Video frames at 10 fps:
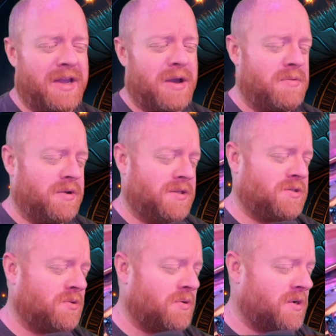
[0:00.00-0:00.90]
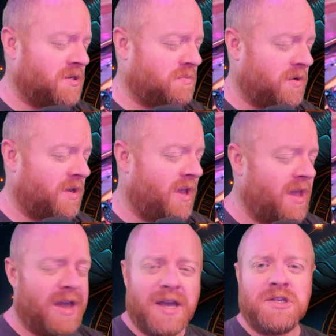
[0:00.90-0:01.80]
I got one in storage, but
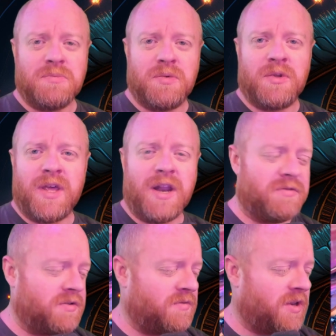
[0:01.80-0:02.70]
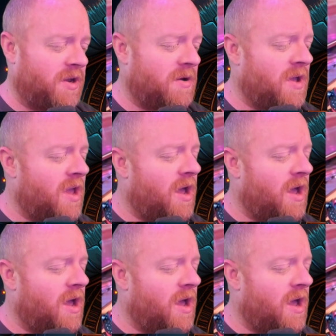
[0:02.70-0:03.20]
I should pull that out for a video.